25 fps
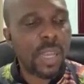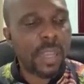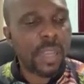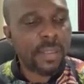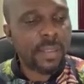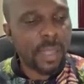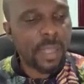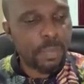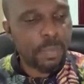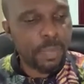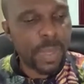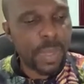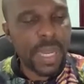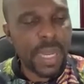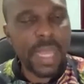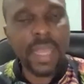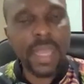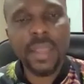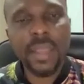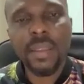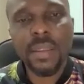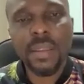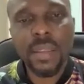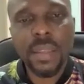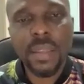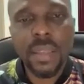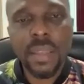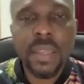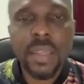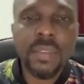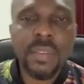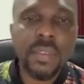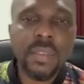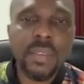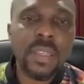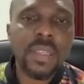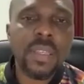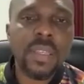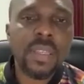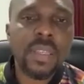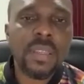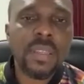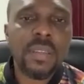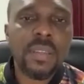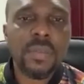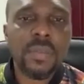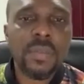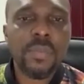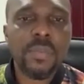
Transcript: I said, play a CD.